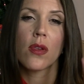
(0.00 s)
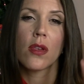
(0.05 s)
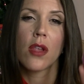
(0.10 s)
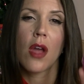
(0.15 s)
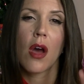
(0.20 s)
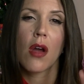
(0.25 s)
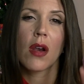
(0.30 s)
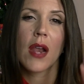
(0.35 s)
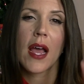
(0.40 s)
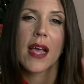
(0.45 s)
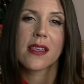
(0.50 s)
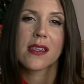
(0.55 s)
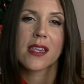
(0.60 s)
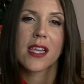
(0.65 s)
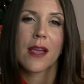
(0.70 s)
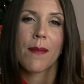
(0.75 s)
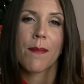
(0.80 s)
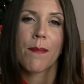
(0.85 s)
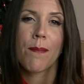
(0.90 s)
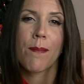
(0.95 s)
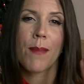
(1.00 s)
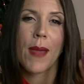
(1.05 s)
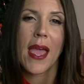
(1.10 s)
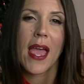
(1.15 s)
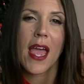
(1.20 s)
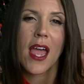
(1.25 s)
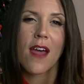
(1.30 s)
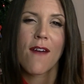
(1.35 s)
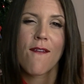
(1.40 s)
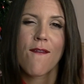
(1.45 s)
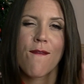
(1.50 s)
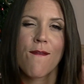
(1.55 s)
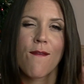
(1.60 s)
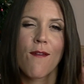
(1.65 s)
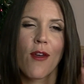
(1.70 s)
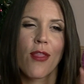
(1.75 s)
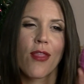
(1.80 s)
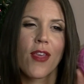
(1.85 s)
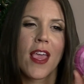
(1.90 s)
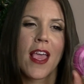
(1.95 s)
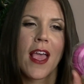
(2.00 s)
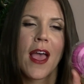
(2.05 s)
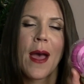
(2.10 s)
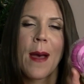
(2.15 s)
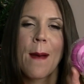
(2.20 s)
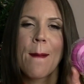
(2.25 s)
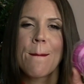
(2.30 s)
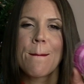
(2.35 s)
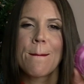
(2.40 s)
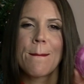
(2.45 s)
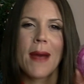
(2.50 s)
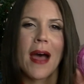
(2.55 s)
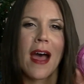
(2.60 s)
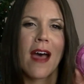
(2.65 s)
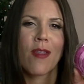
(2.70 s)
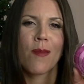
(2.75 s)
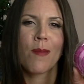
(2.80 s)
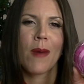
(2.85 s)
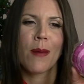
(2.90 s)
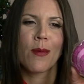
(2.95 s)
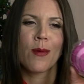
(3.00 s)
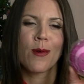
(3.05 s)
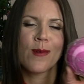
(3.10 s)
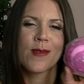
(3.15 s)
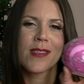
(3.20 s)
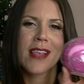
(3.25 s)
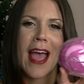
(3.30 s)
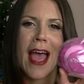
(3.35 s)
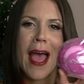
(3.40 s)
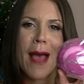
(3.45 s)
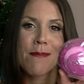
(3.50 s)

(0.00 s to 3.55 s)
long-lasting pink frothy bath bubbles.